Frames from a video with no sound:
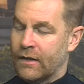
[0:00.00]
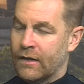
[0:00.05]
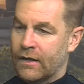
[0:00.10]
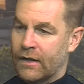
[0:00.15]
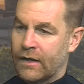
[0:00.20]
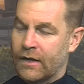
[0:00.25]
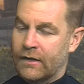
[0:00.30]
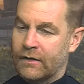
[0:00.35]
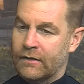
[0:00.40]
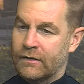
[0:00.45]

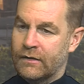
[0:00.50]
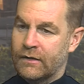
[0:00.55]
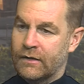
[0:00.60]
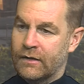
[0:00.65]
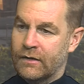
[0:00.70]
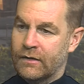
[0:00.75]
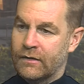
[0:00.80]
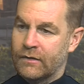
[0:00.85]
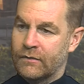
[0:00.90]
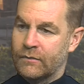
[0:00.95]
And
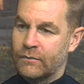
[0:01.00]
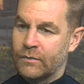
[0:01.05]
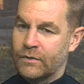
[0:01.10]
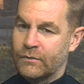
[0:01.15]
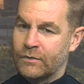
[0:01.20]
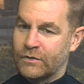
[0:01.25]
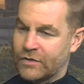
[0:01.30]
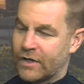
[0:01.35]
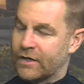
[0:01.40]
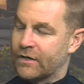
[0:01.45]

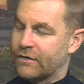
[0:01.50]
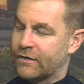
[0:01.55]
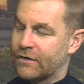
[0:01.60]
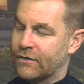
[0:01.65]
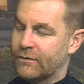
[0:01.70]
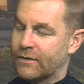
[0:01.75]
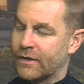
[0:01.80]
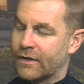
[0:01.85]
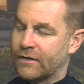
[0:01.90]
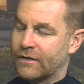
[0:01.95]
we're trying to
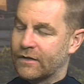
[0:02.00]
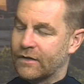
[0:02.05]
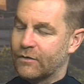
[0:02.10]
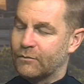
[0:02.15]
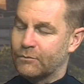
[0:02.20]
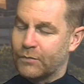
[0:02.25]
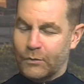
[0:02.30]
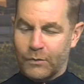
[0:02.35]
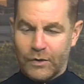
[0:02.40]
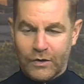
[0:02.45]
do that,
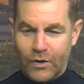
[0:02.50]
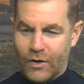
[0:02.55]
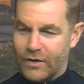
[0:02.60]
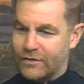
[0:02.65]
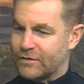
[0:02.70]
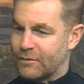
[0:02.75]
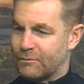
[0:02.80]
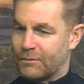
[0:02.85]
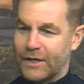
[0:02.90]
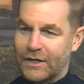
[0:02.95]
But we're going
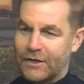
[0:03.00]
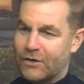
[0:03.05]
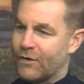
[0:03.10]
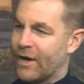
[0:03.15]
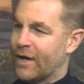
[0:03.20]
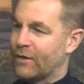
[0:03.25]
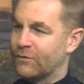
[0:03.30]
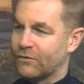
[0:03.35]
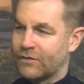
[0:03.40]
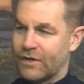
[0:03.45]
to big
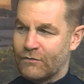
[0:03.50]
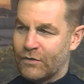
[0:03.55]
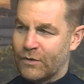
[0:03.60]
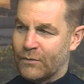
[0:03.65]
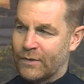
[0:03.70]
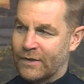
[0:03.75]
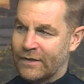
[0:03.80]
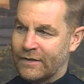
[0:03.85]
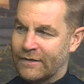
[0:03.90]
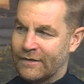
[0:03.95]
grounds every
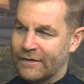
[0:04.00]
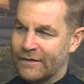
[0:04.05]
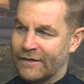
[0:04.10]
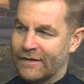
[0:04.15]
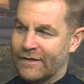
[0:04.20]
week.